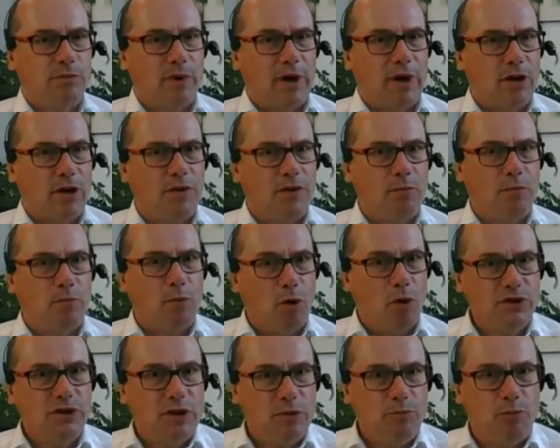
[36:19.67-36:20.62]
one of the
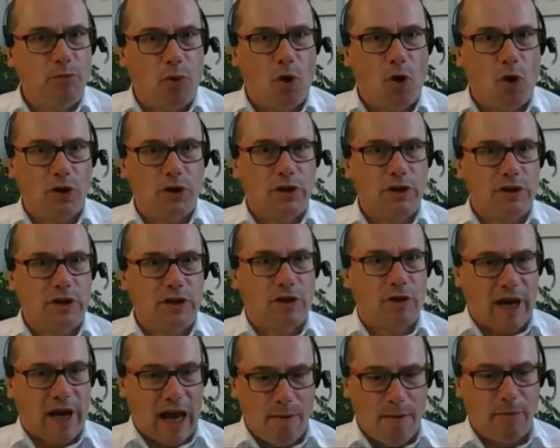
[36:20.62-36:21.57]
most important
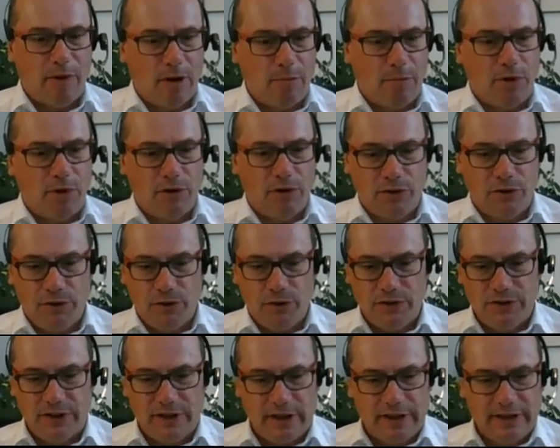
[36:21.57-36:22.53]
camera
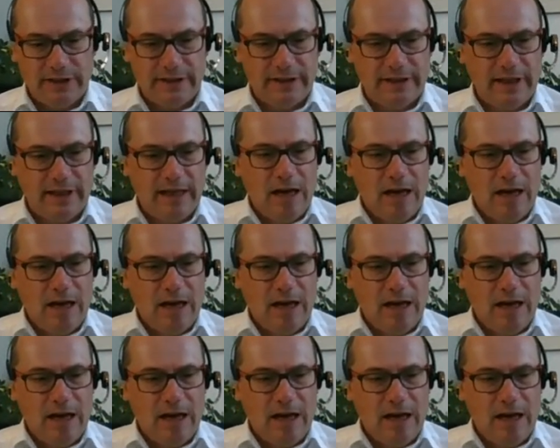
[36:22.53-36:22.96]
producers,